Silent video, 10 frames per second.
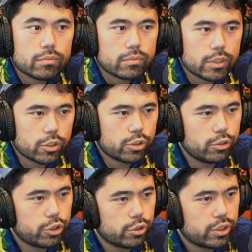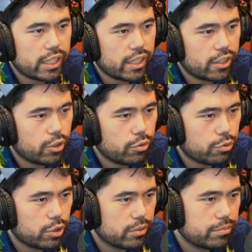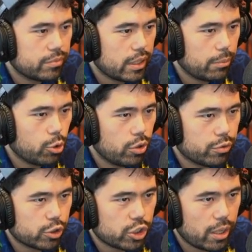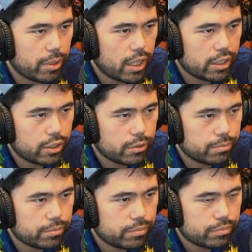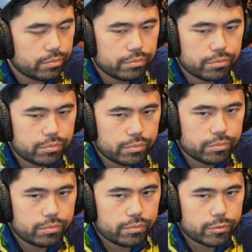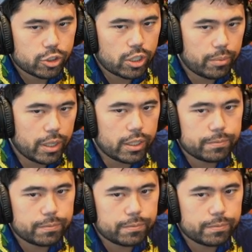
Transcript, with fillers: Looks too juicy. I gotta go for it. I'm going for Shamat here. Shamat.